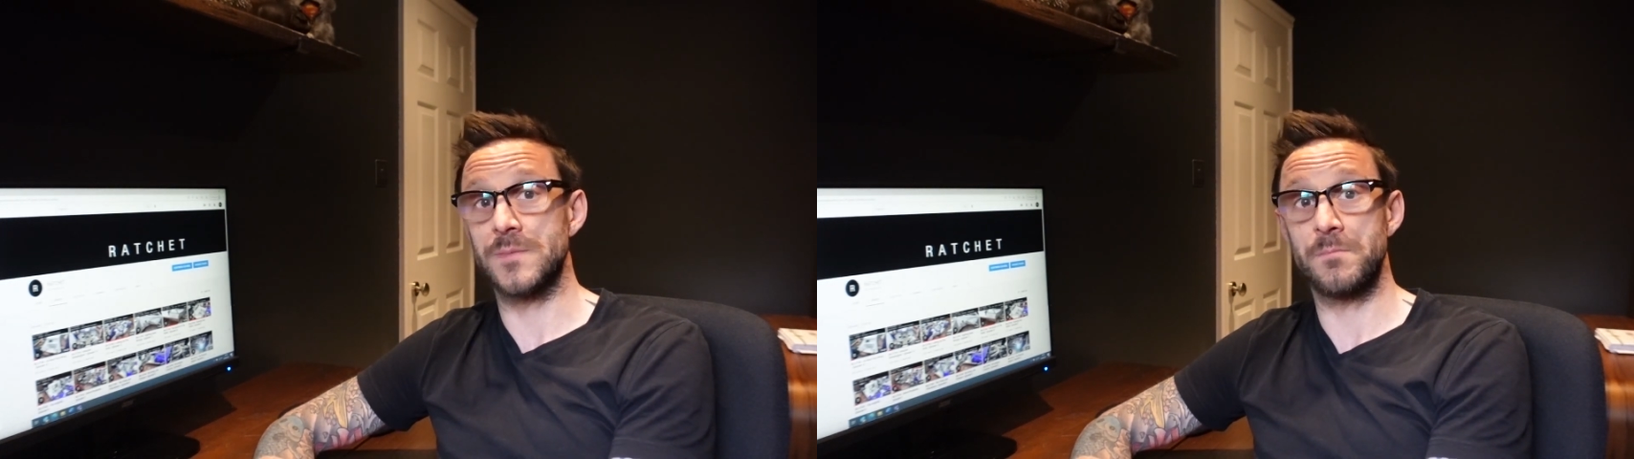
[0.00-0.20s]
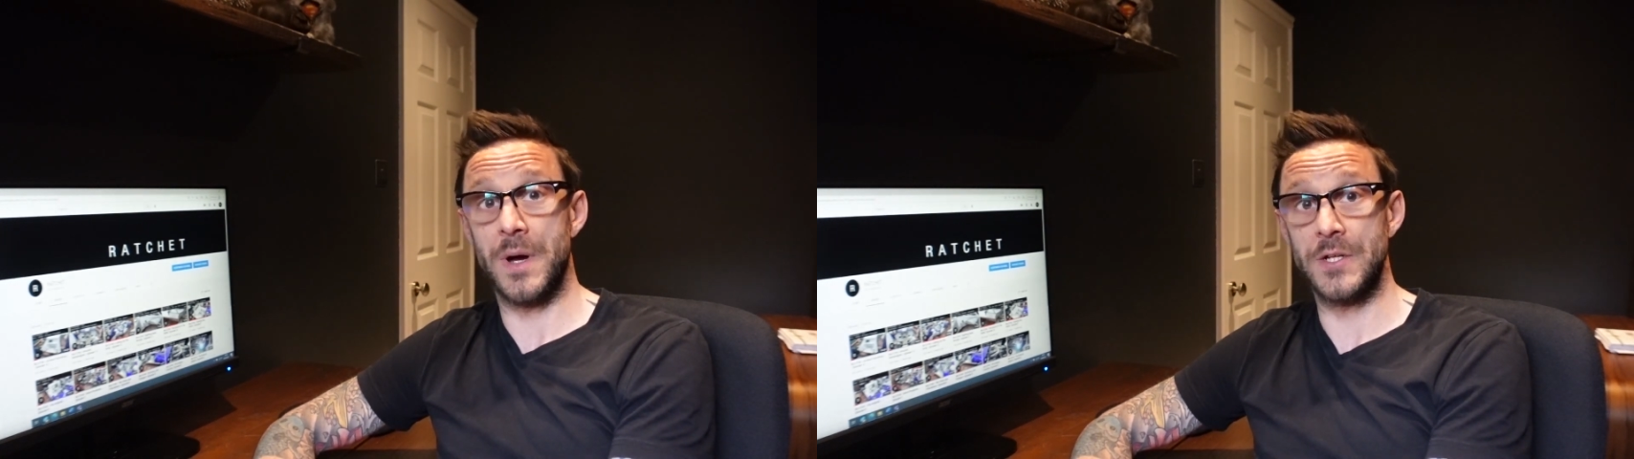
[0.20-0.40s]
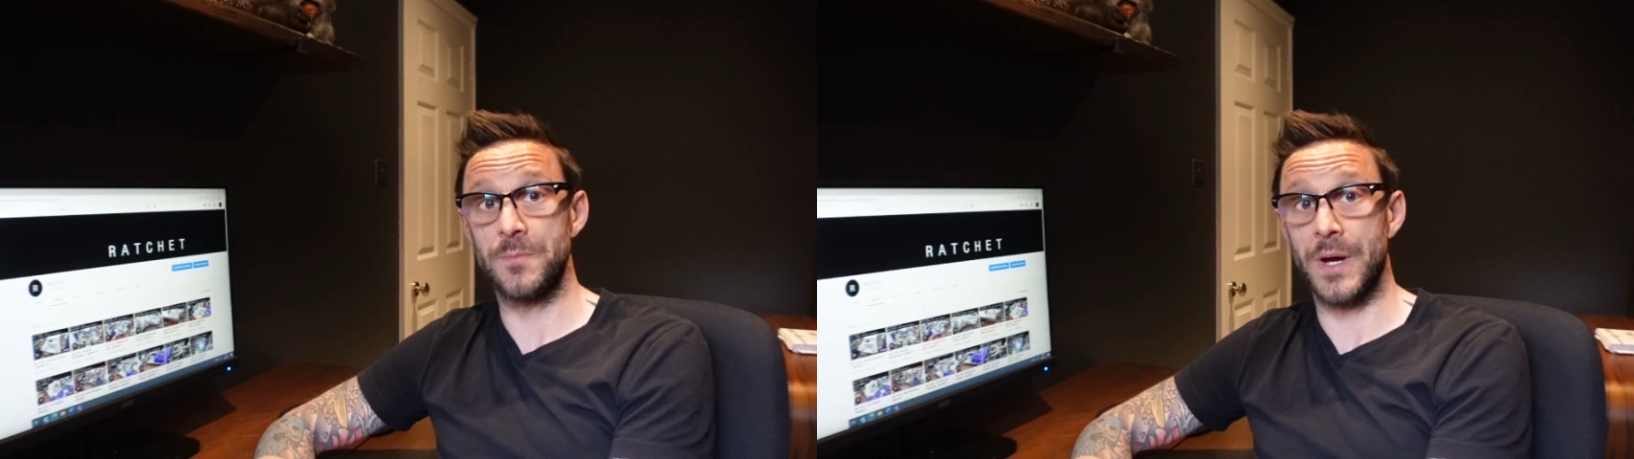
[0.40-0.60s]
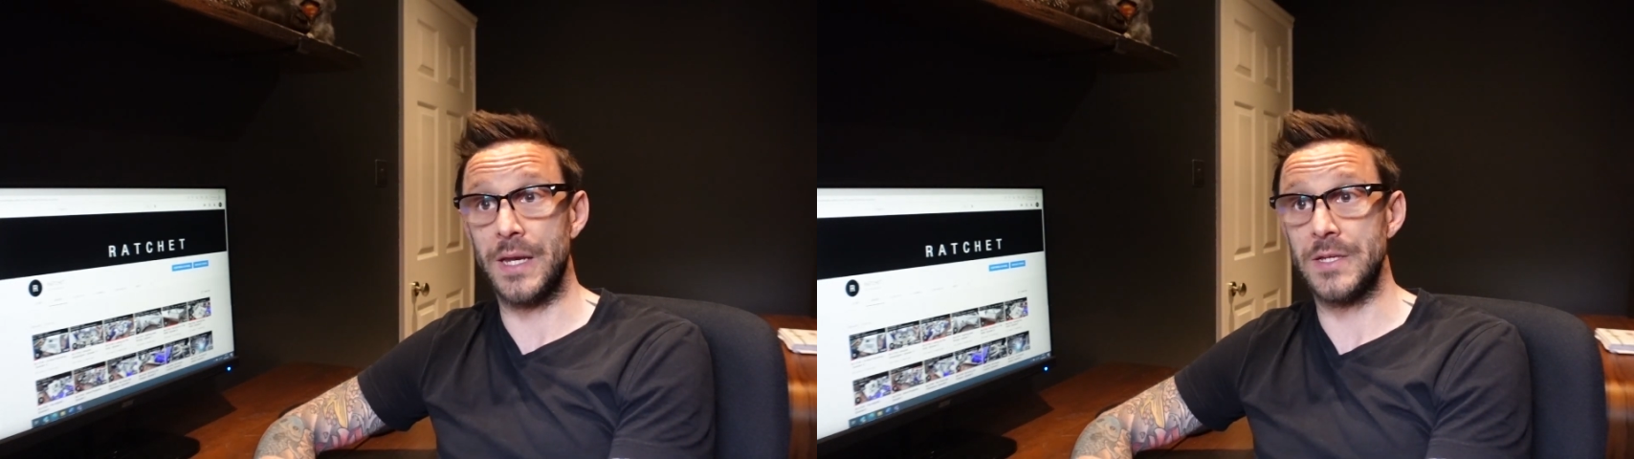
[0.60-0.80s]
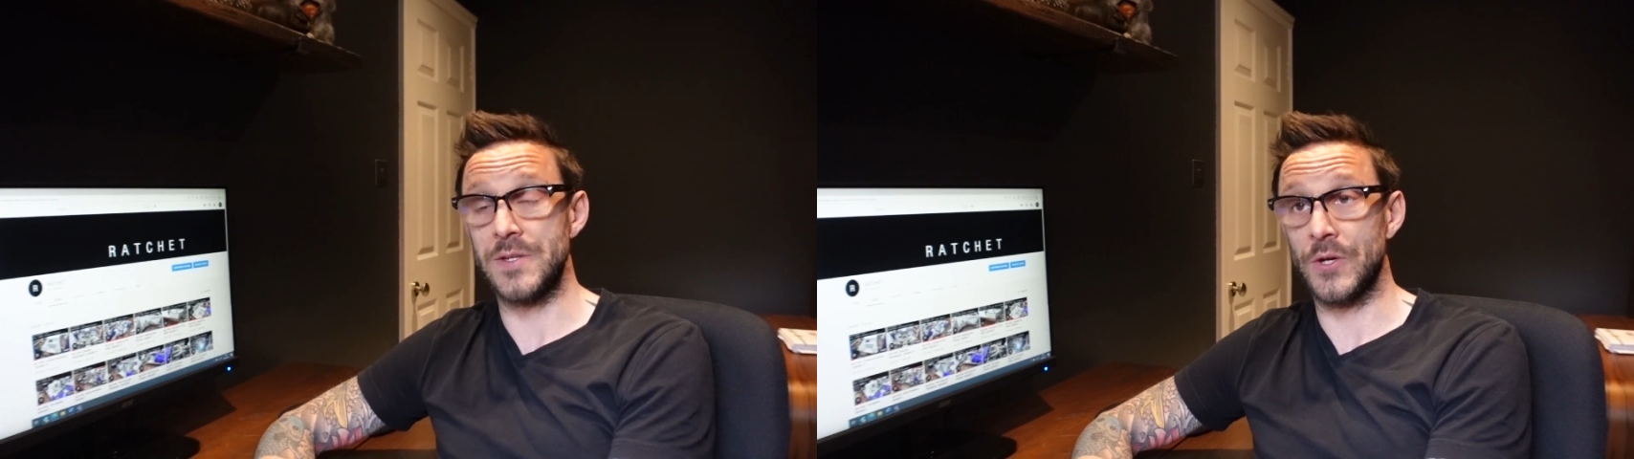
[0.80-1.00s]
much
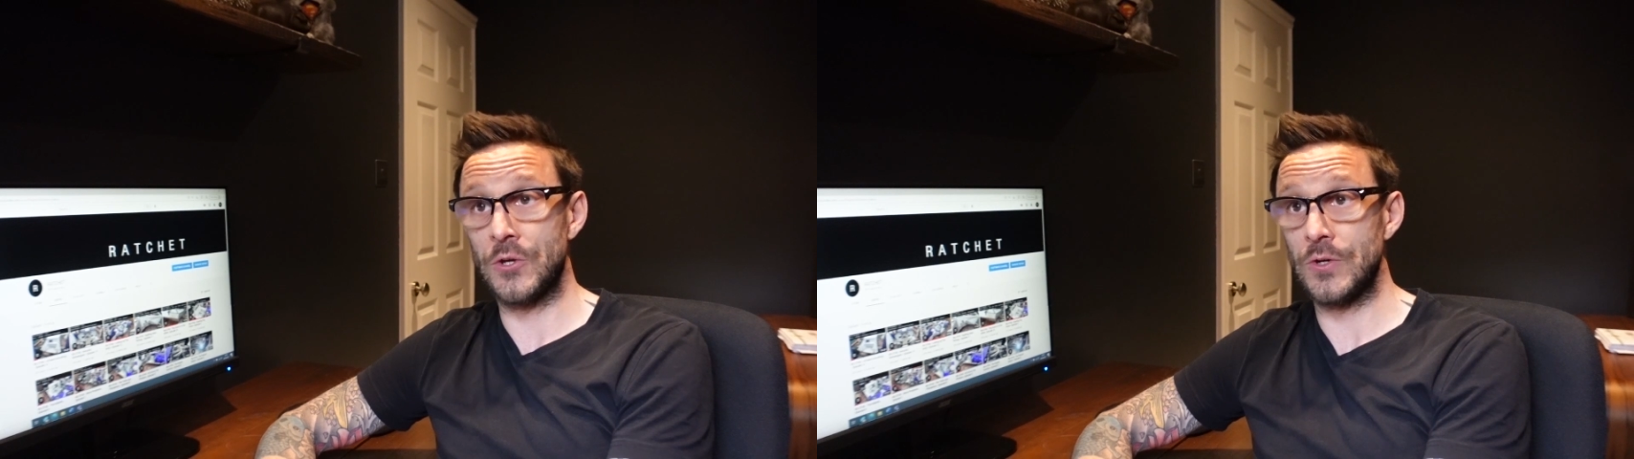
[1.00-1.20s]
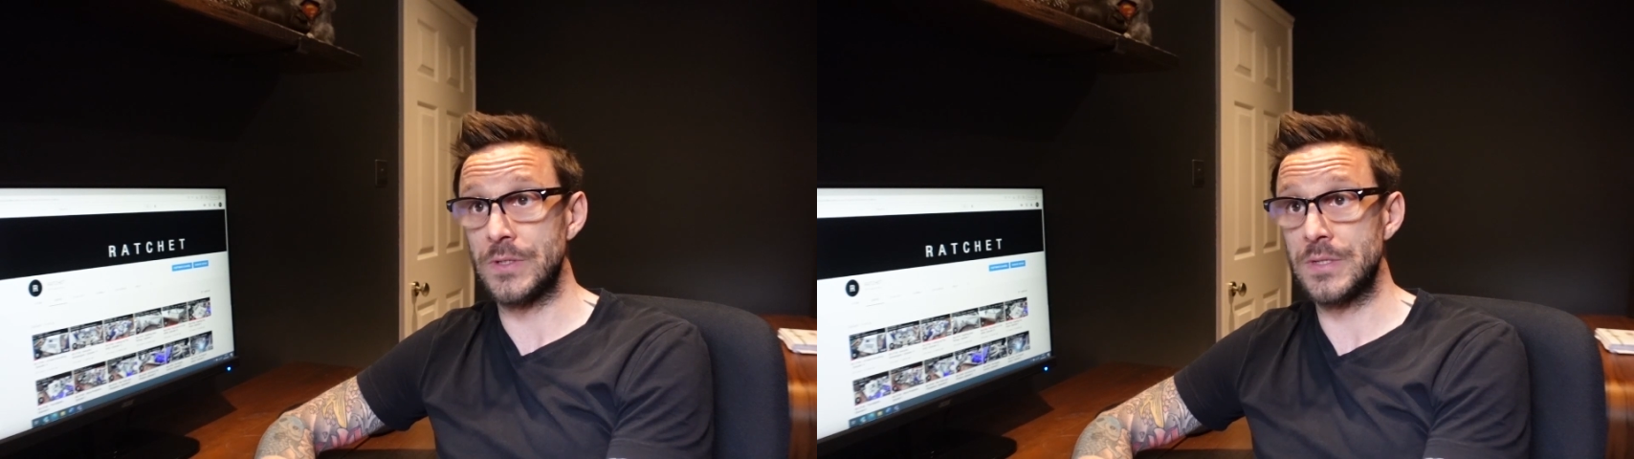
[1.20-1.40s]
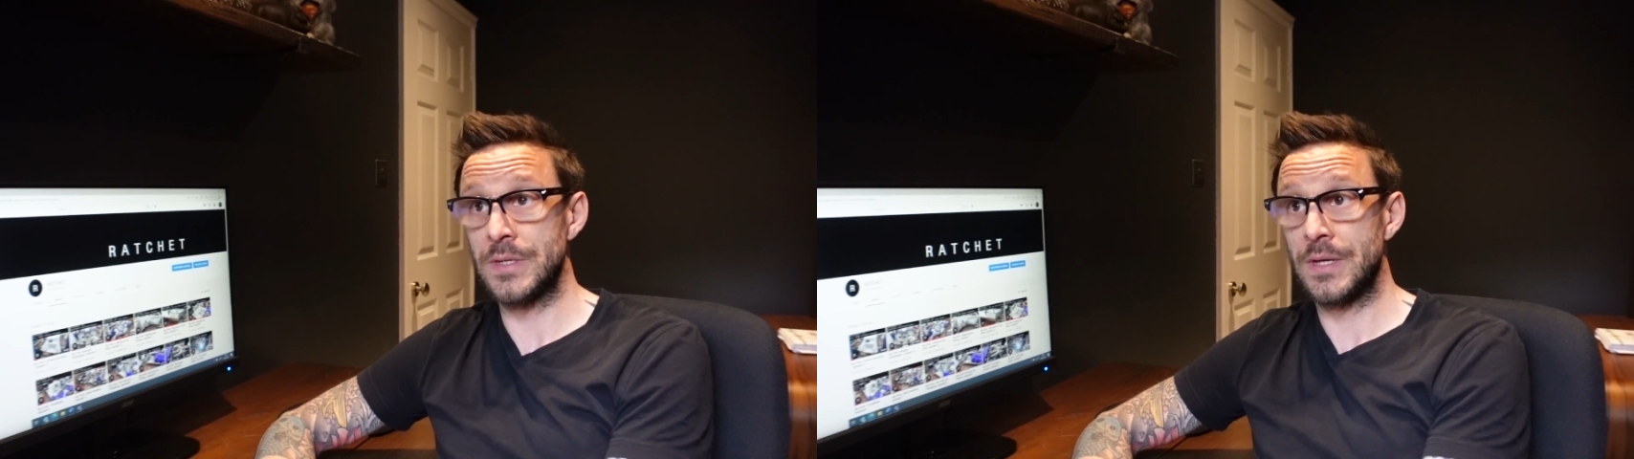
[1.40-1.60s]
money as I could.